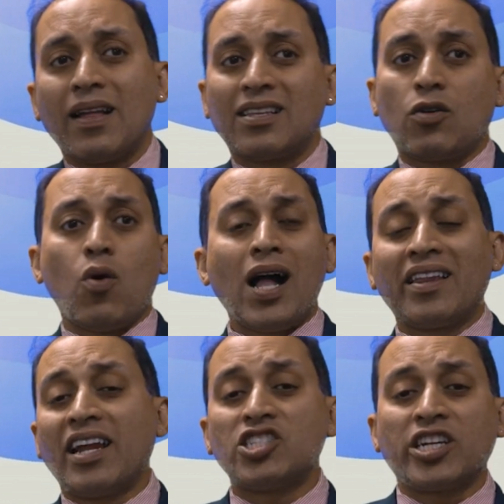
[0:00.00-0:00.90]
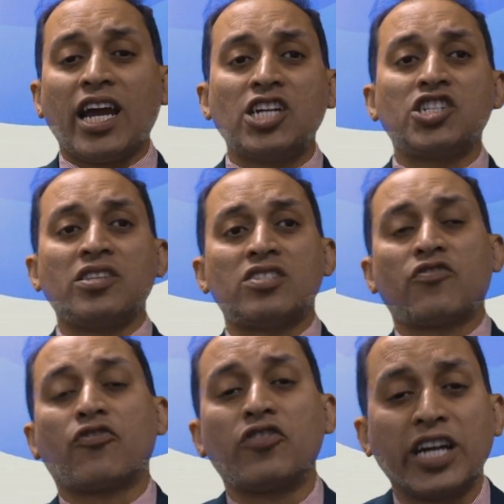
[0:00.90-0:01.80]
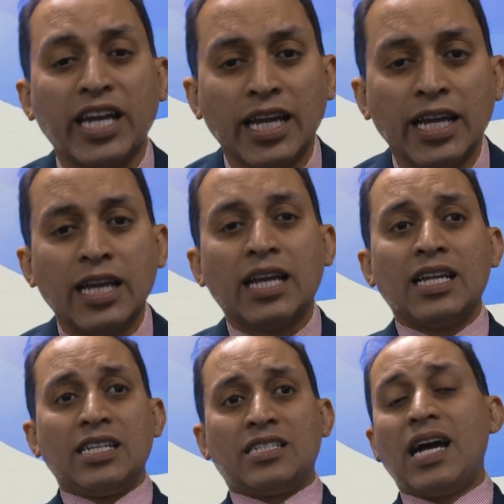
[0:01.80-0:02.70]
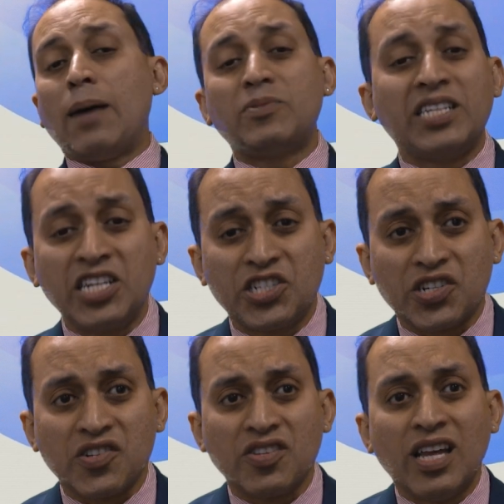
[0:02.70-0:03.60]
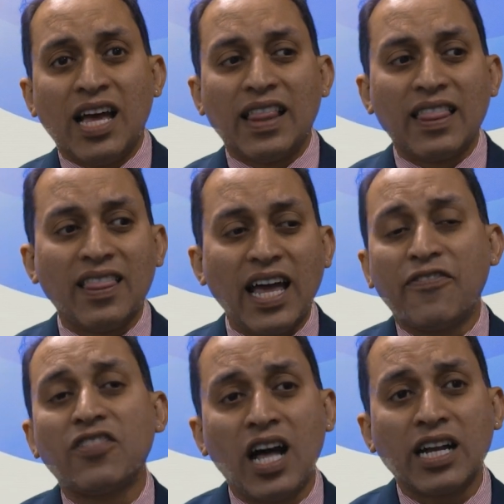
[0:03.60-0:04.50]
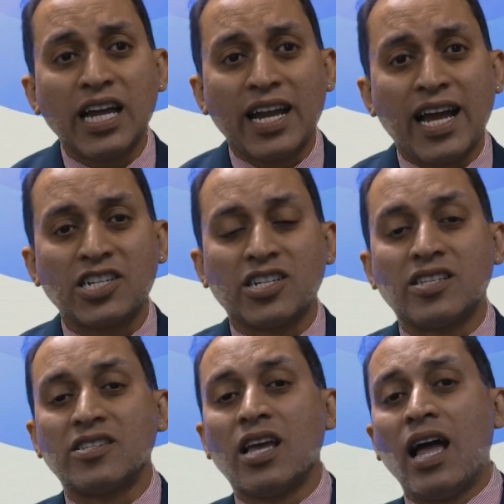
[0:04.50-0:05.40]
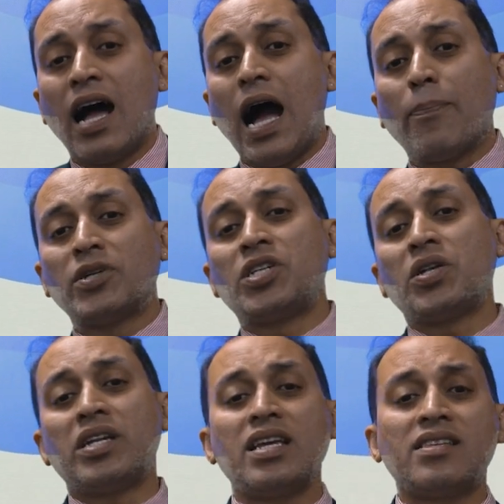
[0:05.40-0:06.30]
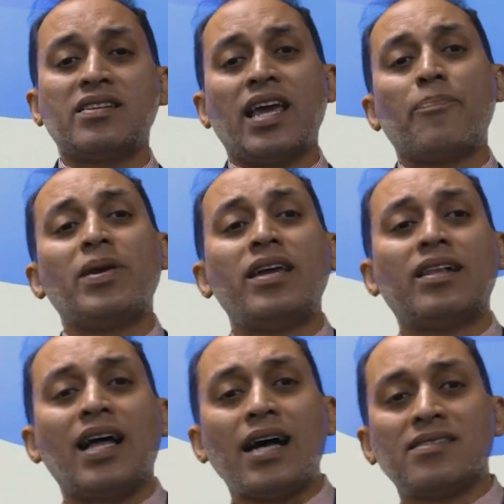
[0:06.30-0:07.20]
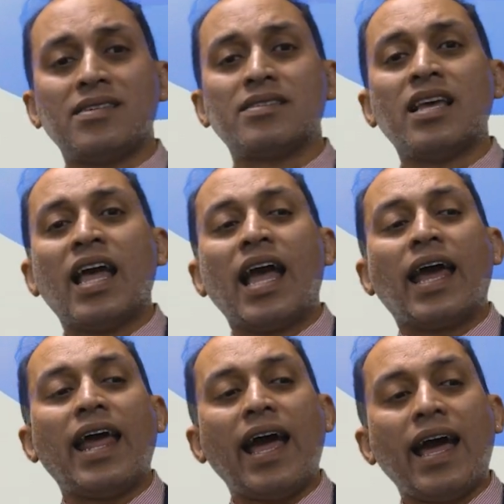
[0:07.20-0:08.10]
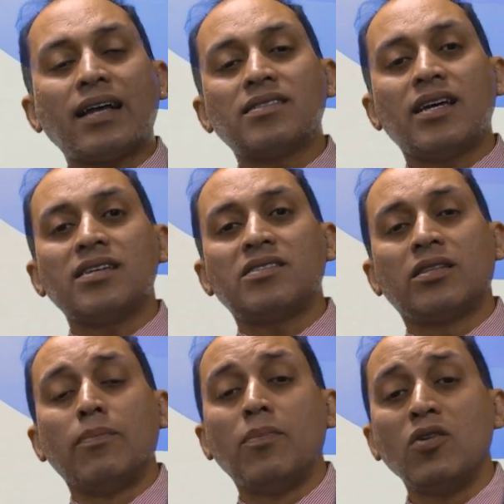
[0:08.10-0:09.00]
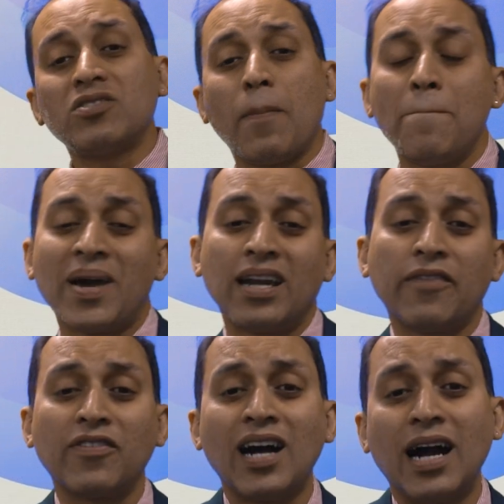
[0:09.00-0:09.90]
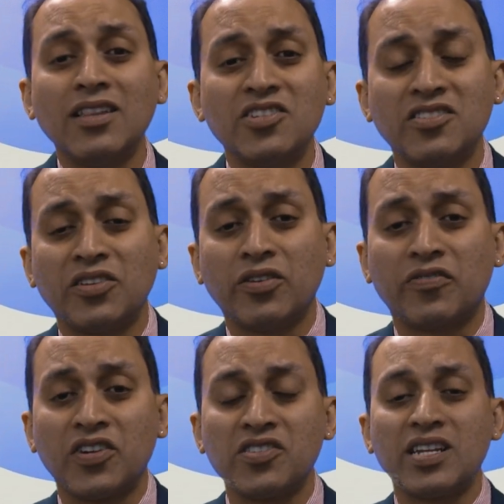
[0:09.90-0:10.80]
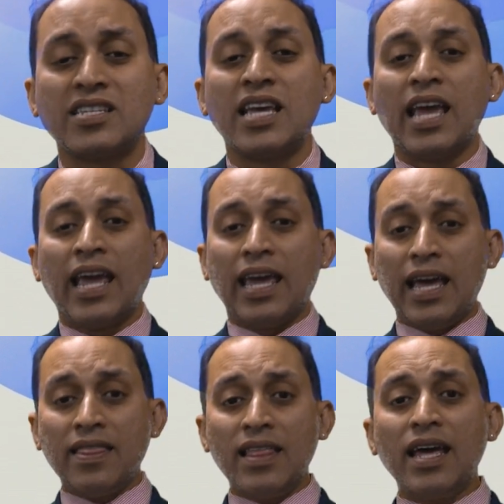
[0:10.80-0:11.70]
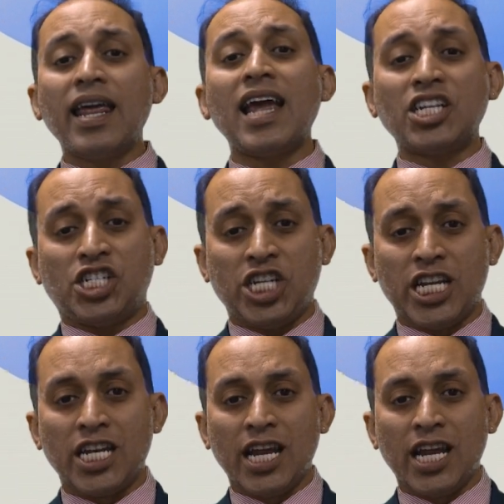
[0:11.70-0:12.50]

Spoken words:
Quality education that's free, top teachers, lifelong connections, opportunities in AP classes, and access to the most competitive colleges and universities in the nation.